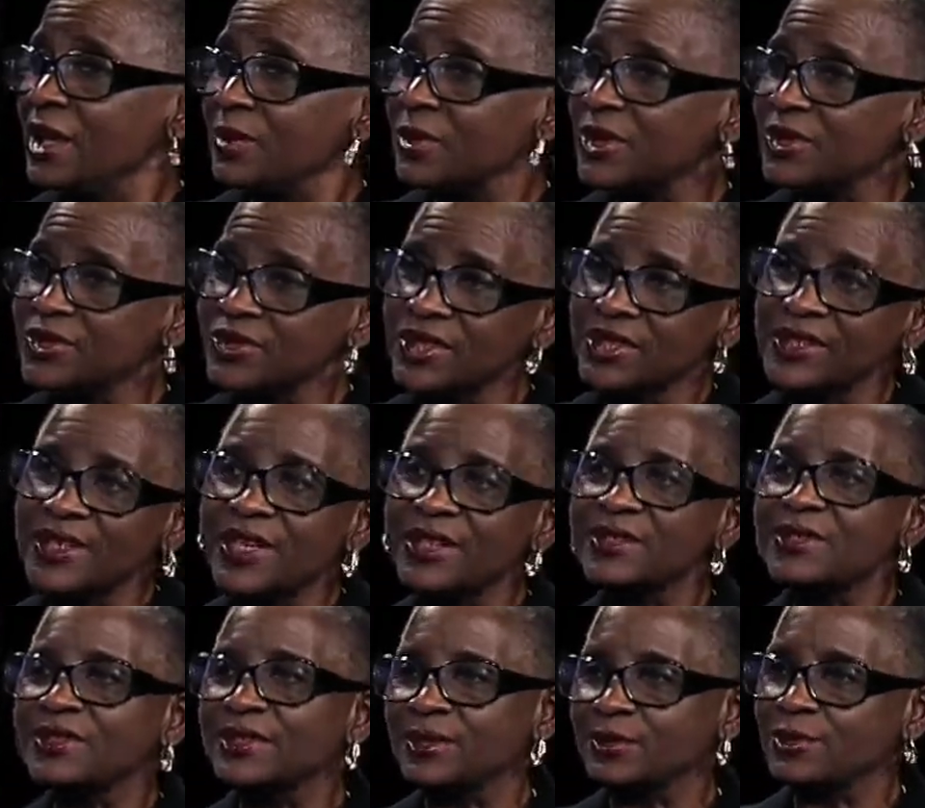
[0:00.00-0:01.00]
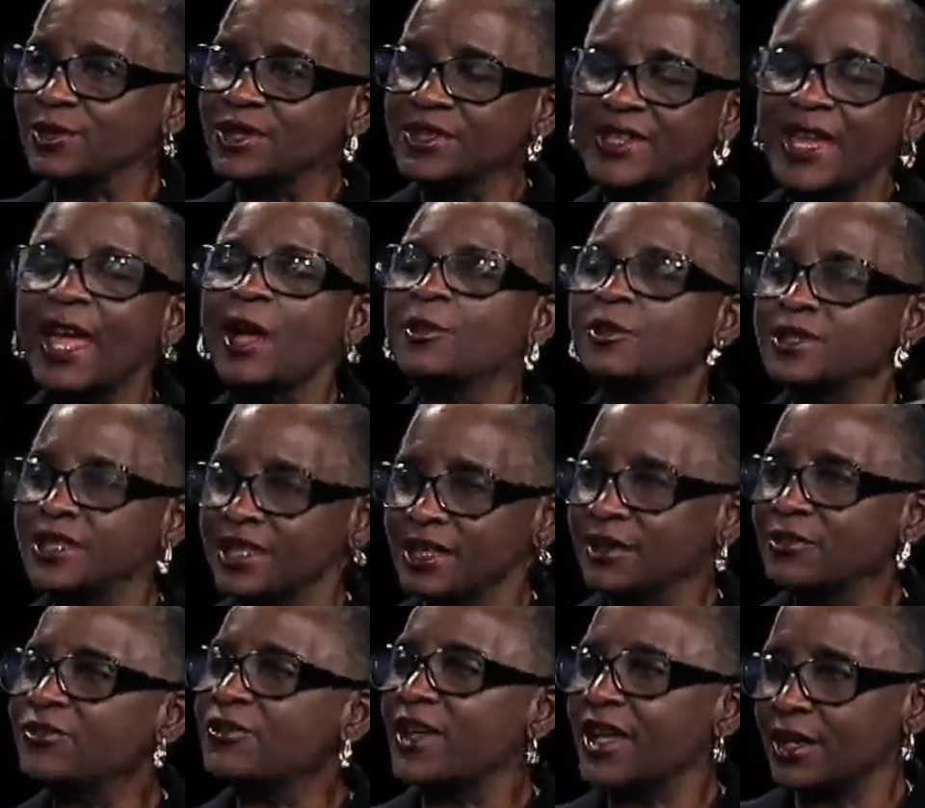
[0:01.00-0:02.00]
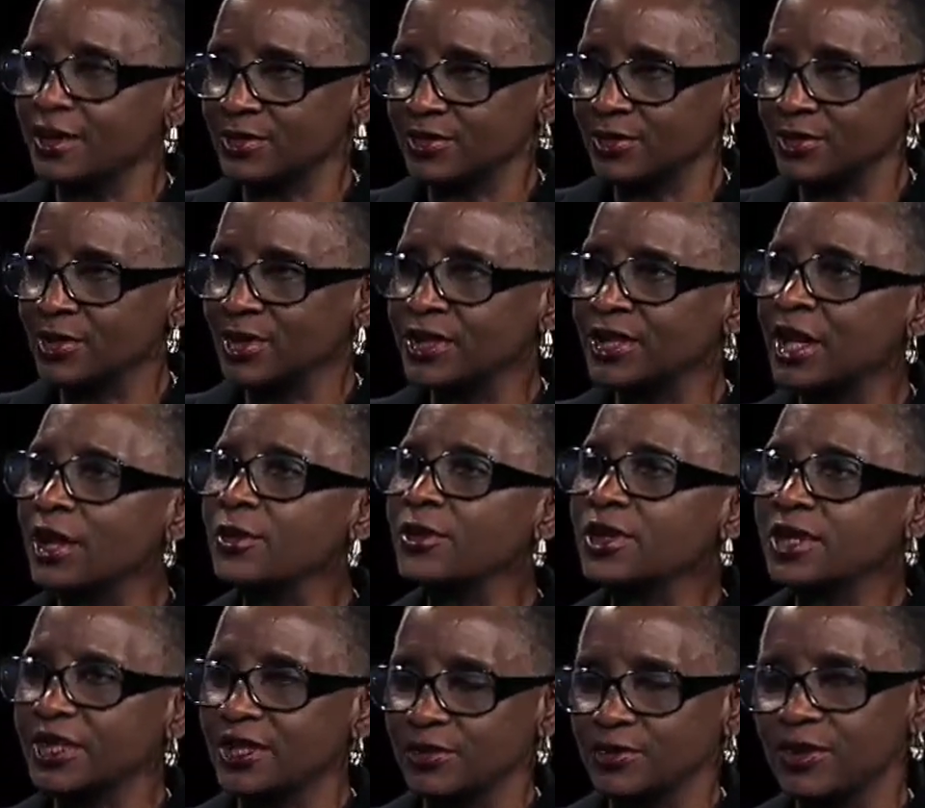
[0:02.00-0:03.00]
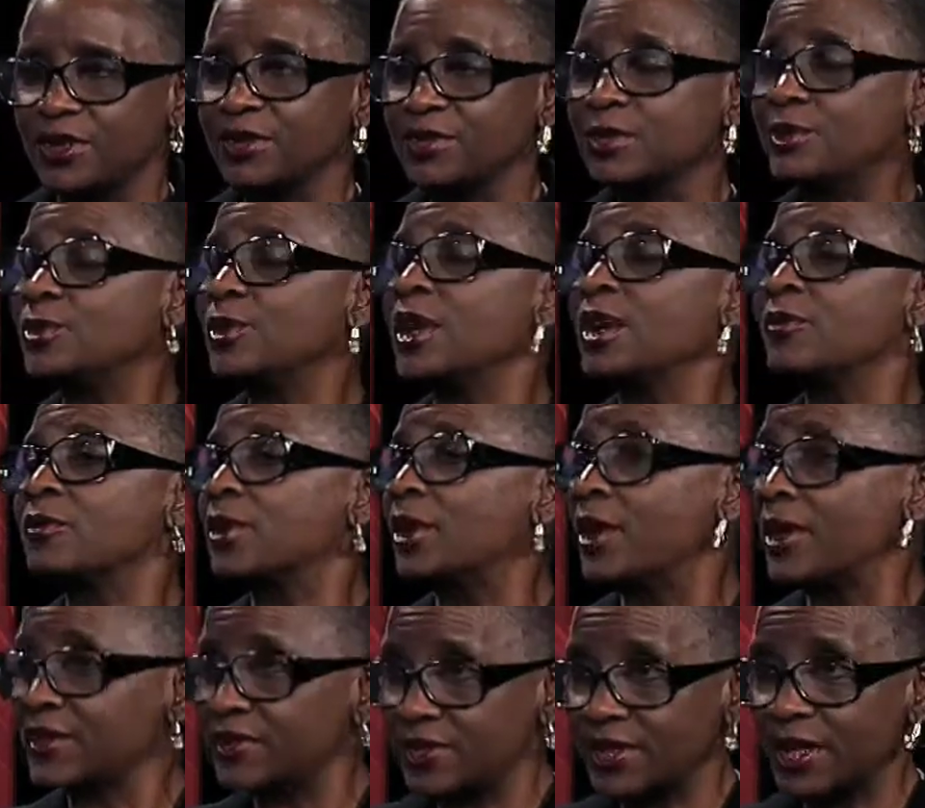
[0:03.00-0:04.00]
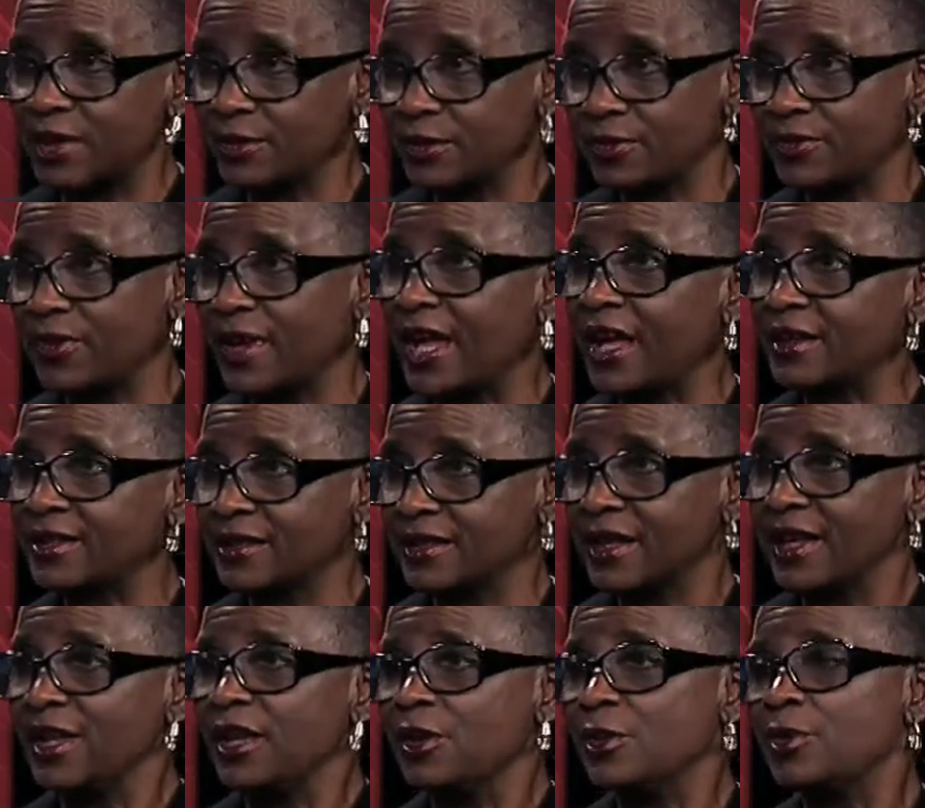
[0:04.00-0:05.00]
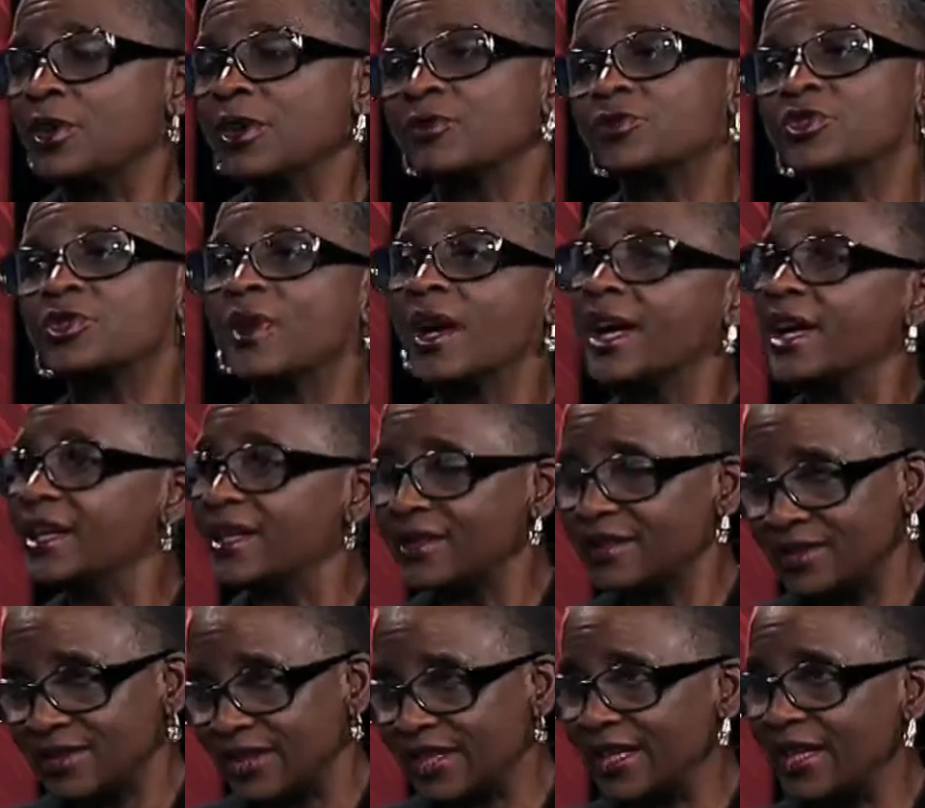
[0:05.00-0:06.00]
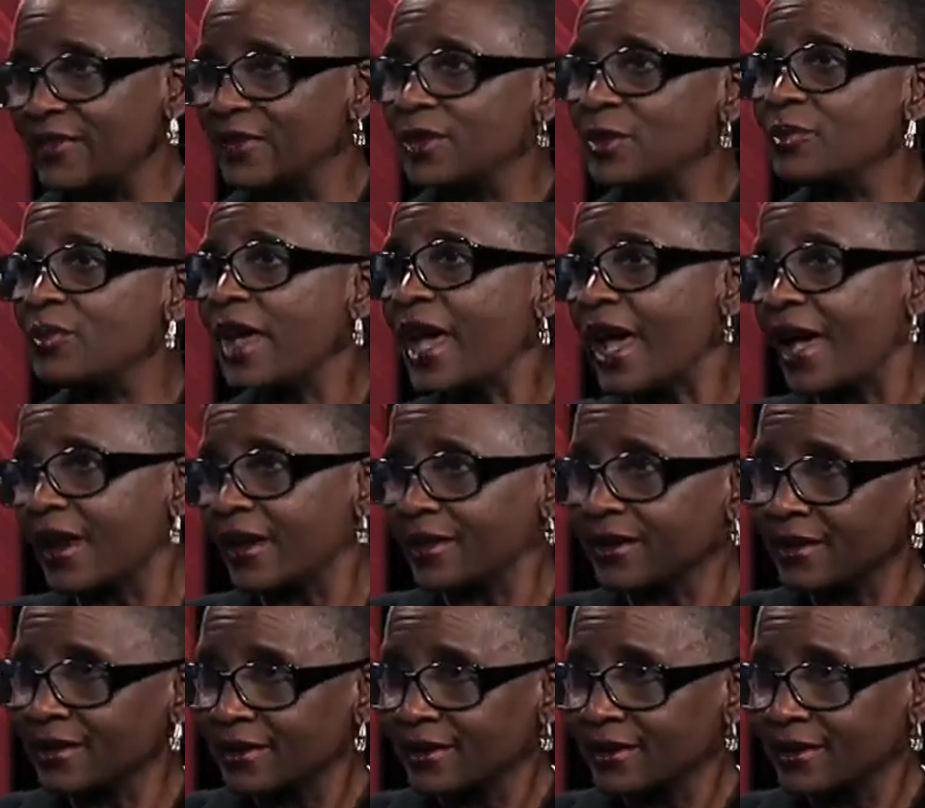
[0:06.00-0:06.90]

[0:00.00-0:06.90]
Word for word: Because this has a resounding effect on other countries who have lost artifacts, who are trying to get them back.